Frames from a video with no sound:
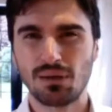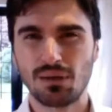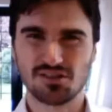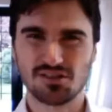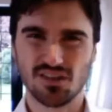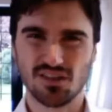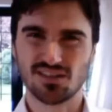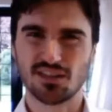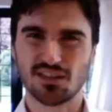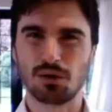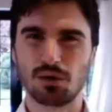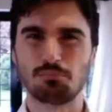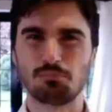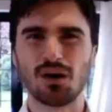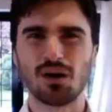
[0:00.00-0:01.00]
Maybe start
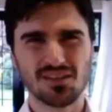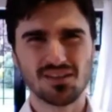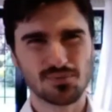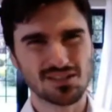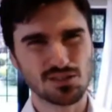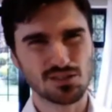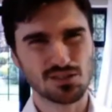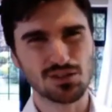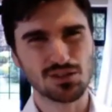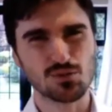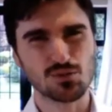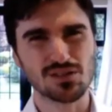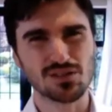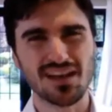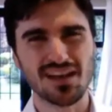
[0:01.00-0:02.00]
seeing my biceps actually when
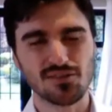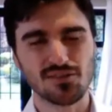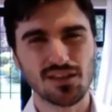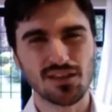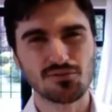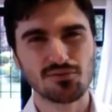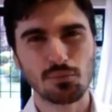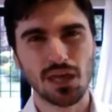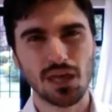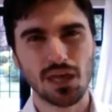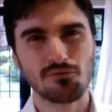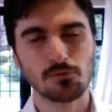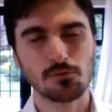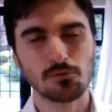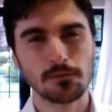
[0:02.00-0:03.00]
you squeeze that, that's really
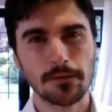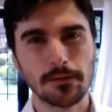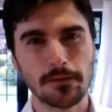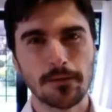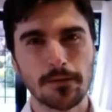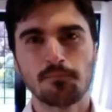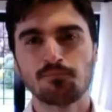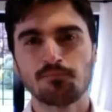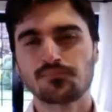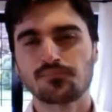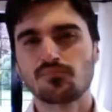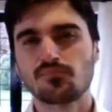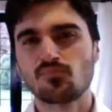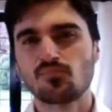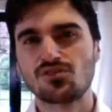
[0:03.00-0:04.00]
painful.
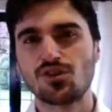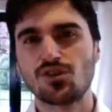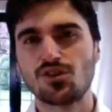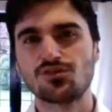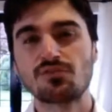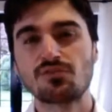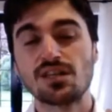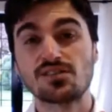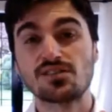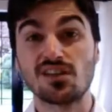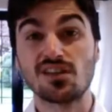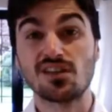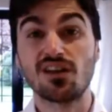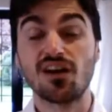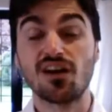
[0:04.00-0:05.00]
So generally, it's going
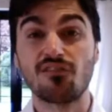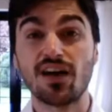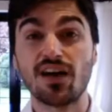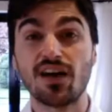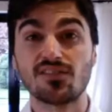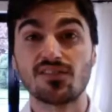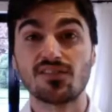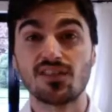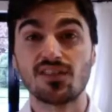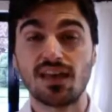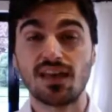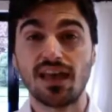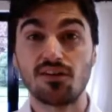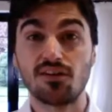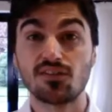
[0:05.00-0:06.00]
to affect
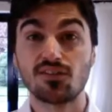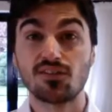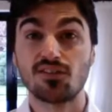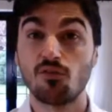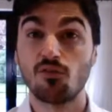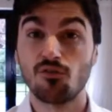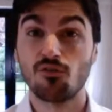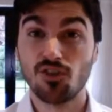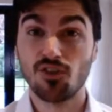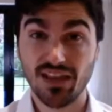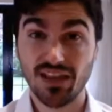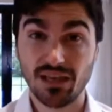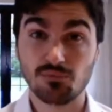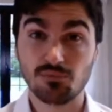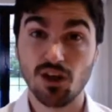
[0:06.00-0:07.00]
areas that are of the
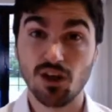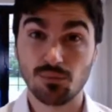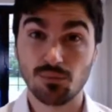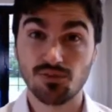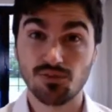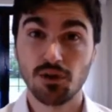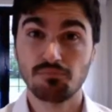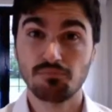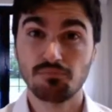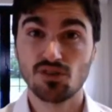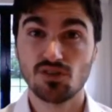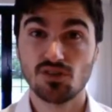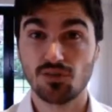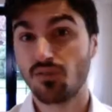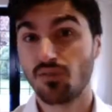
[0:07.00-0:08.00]
same dermatome.
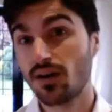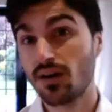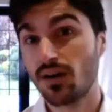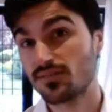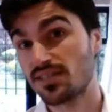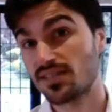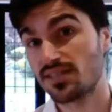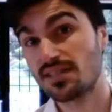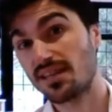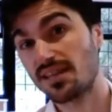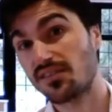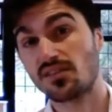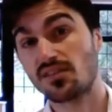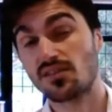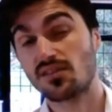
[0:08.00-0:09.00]
So if it's five six,
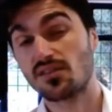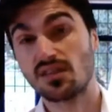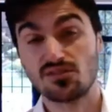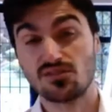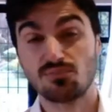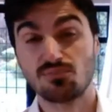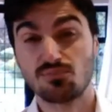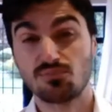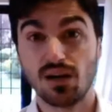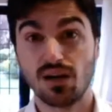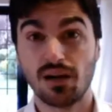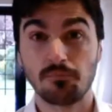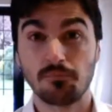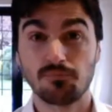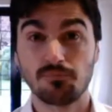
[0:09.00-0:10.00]
anything that is
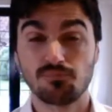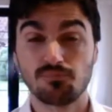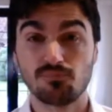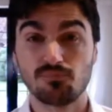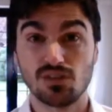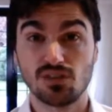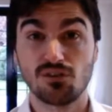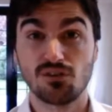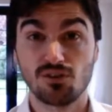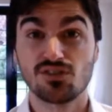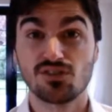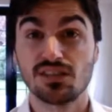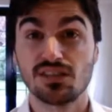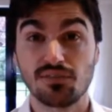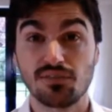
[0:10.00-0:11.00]
um, you know
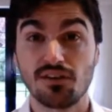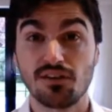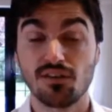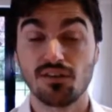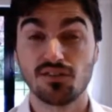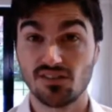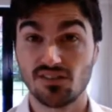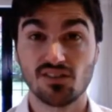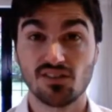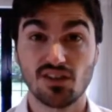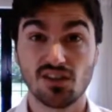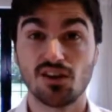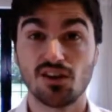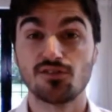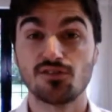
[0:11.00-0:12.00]
receiving that five six is
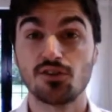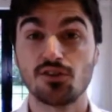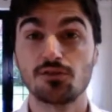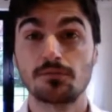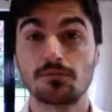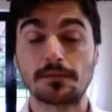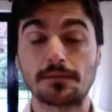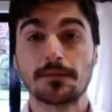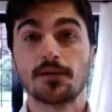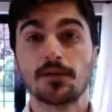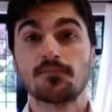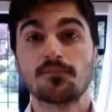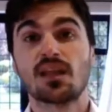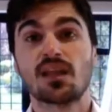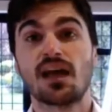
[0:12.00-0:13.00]
going to hurt too,
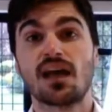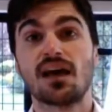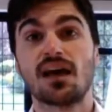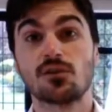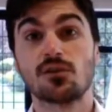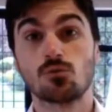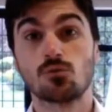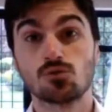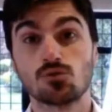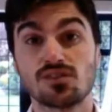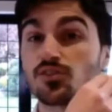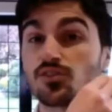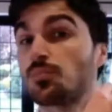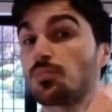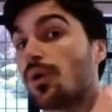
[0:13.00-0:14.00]
and then it will
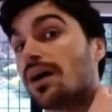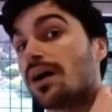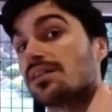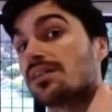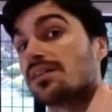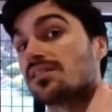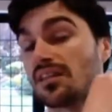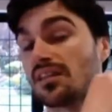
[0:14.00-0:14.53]
start to spread